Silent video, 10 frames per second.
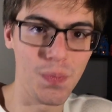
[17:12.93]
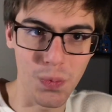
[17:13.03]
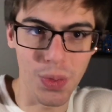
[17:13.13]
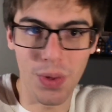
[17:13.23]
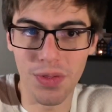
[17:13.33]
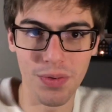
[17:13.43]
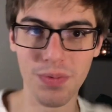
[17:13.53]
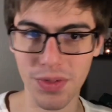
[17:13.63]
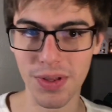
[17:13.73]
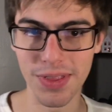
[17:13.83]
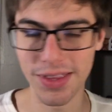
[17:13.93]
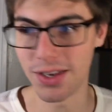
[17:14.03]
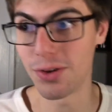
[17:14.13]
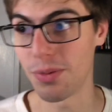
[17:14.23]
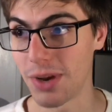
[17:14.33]
with all
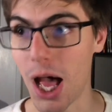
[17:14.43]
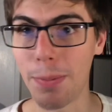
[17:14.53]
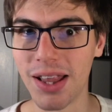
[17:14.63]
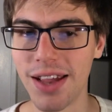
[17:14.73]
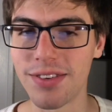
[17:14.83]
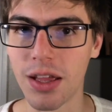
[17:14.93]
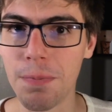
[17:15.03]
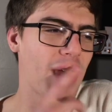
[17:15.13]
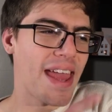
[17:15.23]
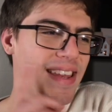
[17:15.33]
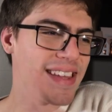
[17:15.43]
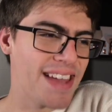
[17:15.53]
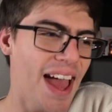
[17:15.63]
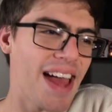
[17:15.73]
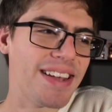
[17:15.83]
the monopolizing. And
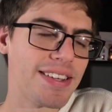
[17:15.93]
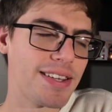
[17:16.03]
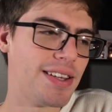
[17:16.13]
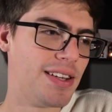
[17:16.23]
yet,